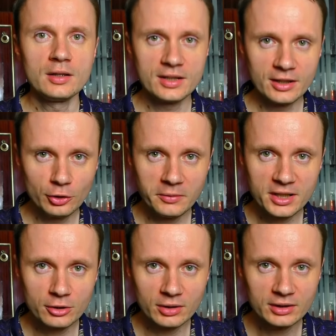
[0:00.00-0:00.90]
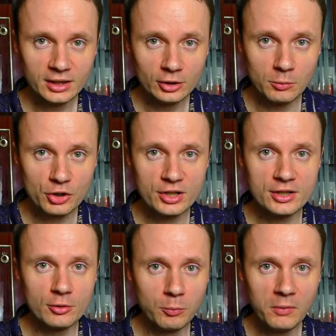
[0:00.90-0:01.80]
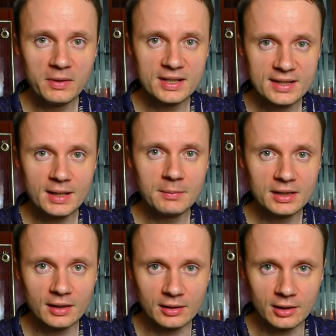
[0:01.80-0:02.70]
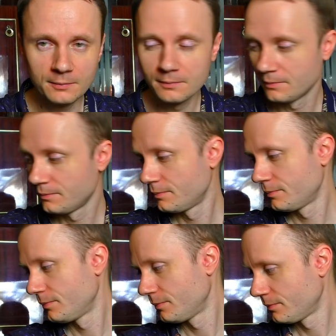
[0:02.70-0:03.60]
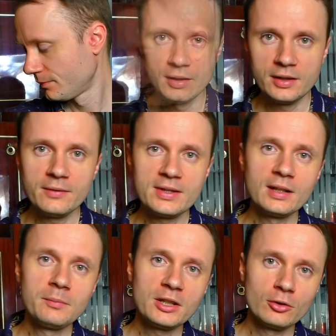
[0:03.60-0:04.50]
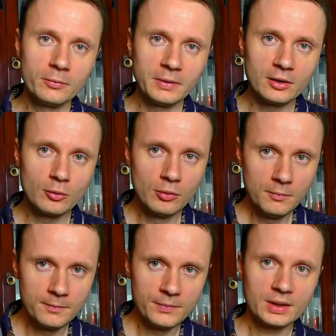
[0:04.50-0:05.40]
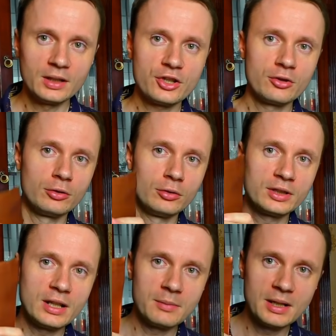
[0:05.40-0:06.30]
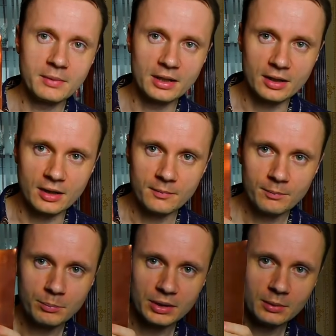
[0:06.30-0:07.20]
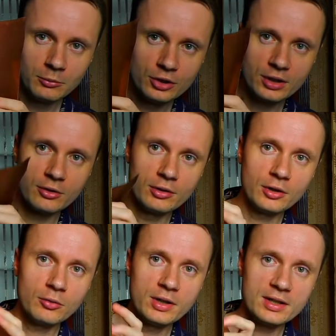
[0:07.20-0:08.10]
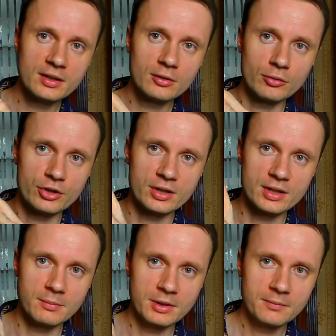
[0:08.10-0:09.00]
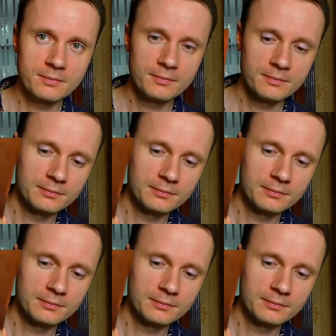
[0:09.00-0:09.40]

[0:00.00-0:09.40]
You can make this antenna using any kind of metal sheet. I picked the copper sheeting, its thickness is 3mm, so I can use scissors to cut it easily.